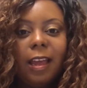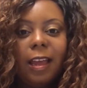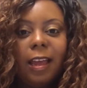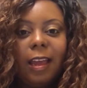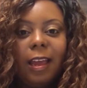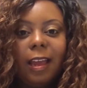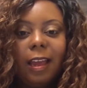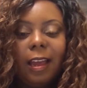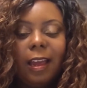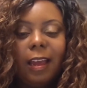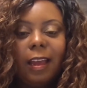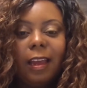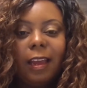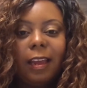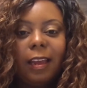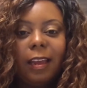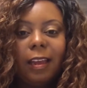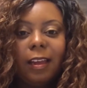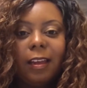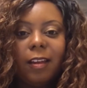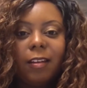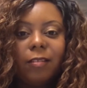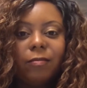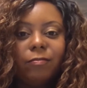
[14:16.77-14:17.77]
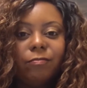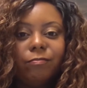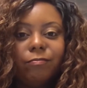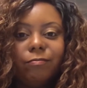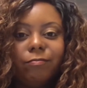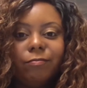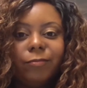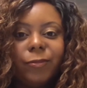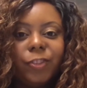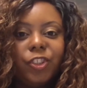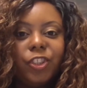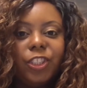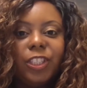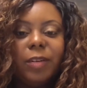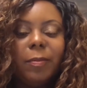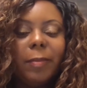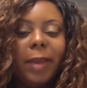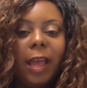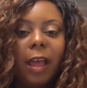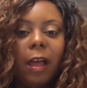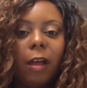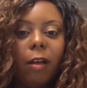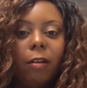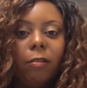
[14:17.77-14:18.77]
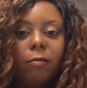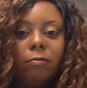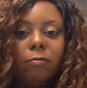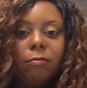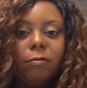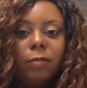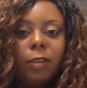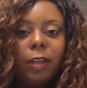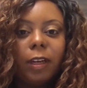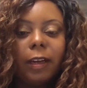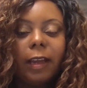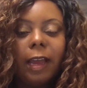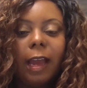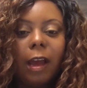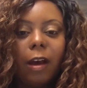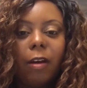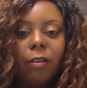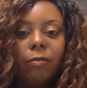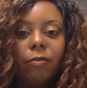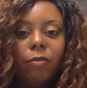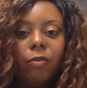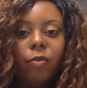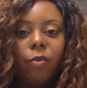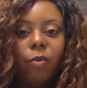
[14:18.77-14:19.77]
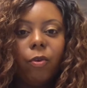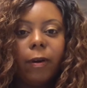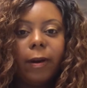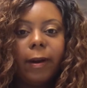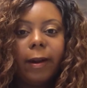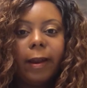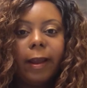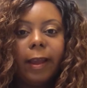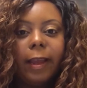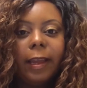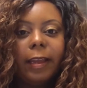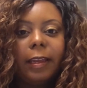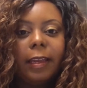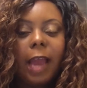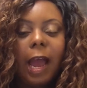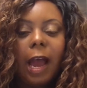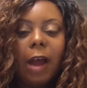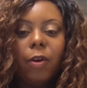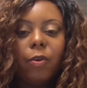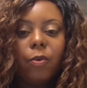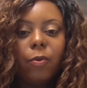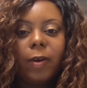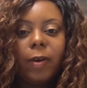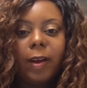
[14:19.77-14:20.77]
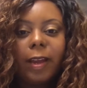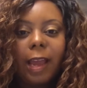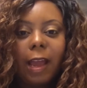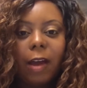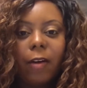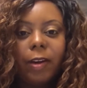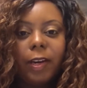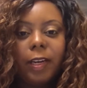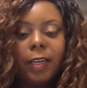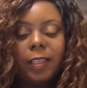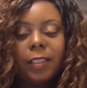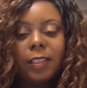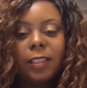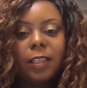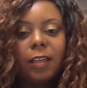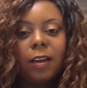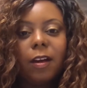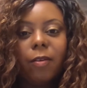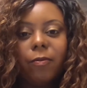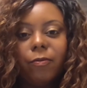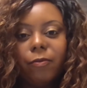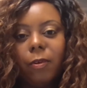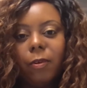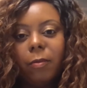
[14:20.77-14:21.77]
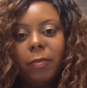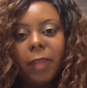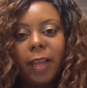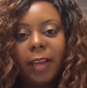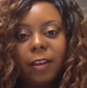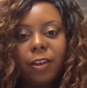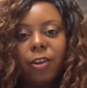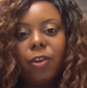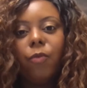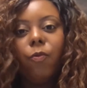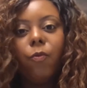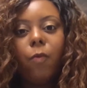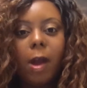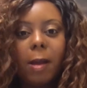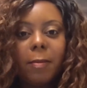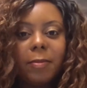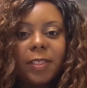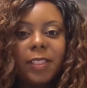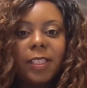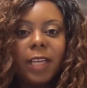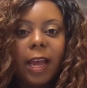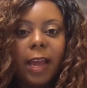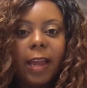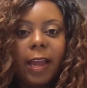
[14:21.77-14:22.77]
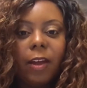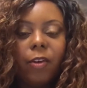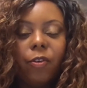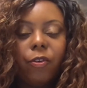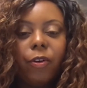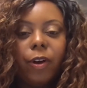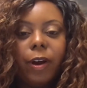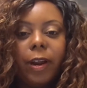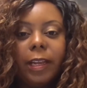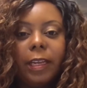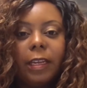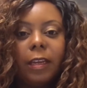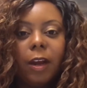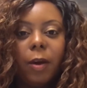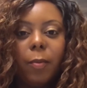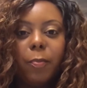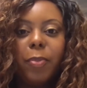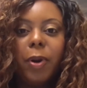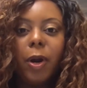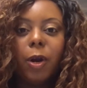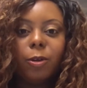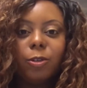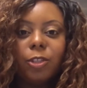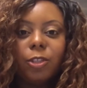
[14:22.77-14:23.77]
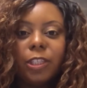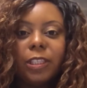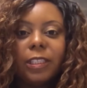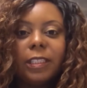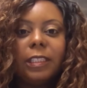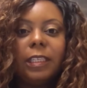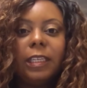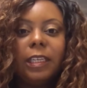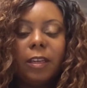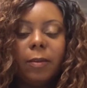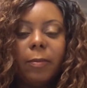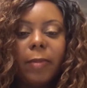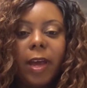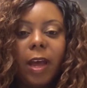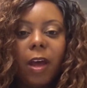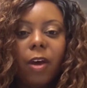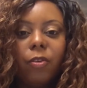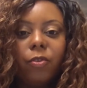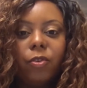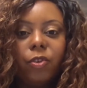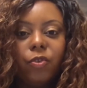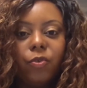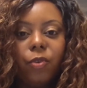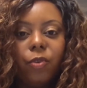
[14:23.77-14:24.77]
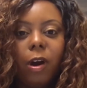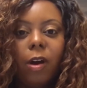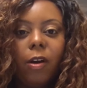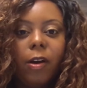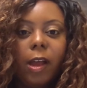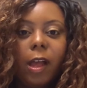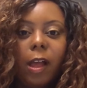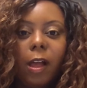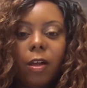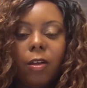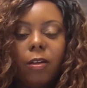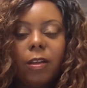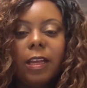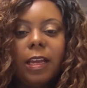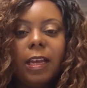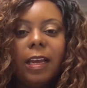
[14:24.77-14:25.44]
a Gmail account or a Yahoo account. It needs to come from like your website or a purchased email URL